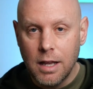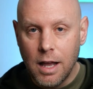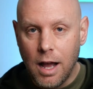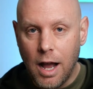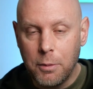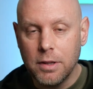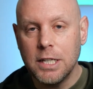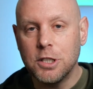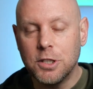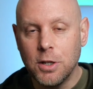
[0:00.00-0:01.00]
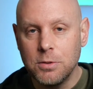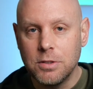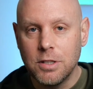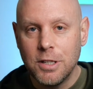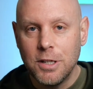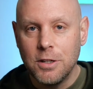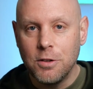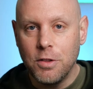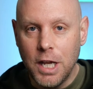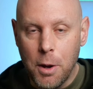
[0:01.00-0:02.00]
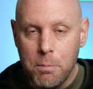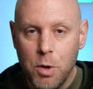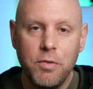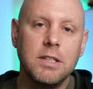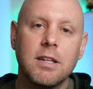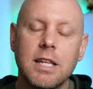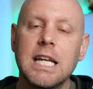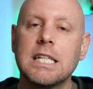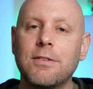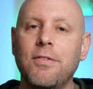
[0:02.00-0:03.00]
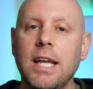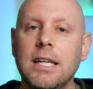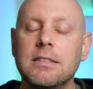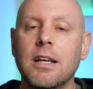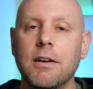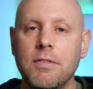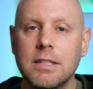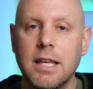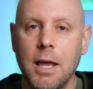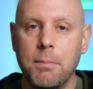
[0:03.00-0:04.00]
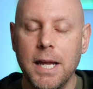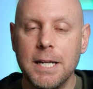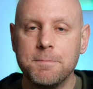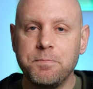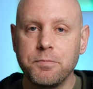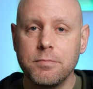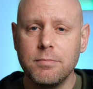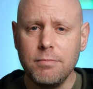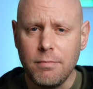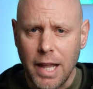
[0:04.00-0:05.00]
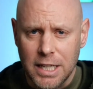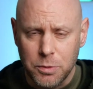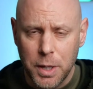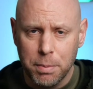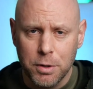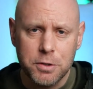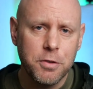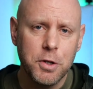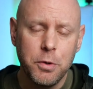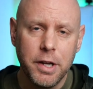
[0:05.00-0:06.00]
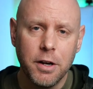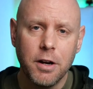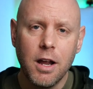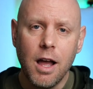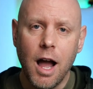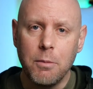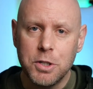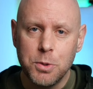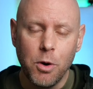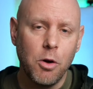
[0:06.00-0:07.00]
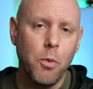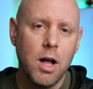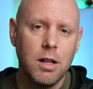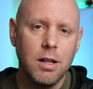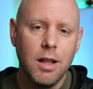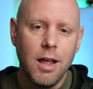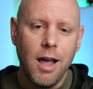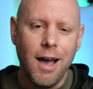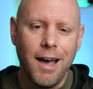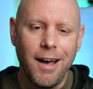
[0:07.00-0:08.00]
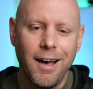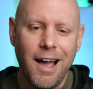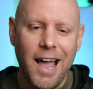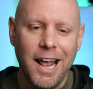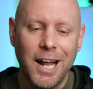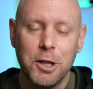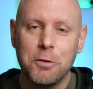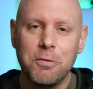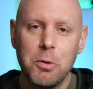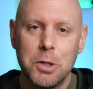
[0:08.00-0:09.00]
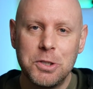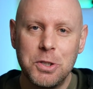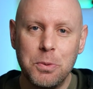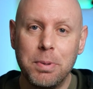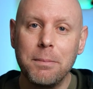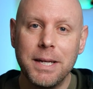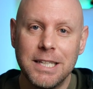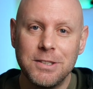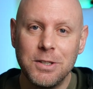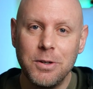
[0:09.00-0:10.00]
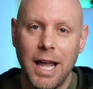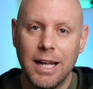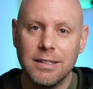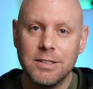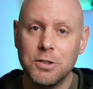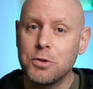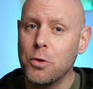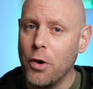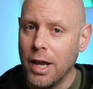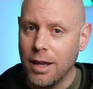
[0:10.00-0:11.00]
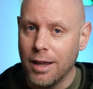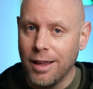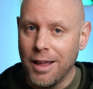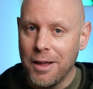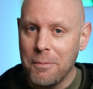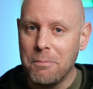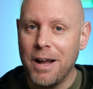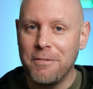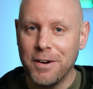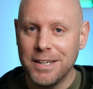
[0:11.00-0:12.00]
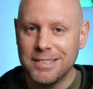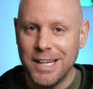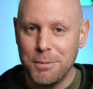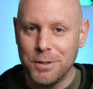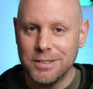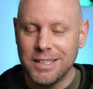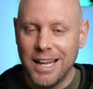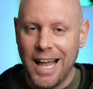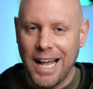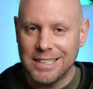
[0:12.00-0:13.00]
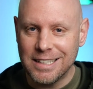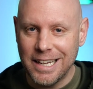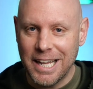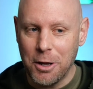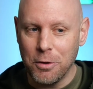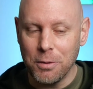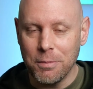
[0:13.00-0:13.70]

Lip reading: I would like to toast the moving to the next phase of this campaign. As we approach the new year, I wish you all well, and I look forward to bumping into and destroying my various neighbors as I encounter them.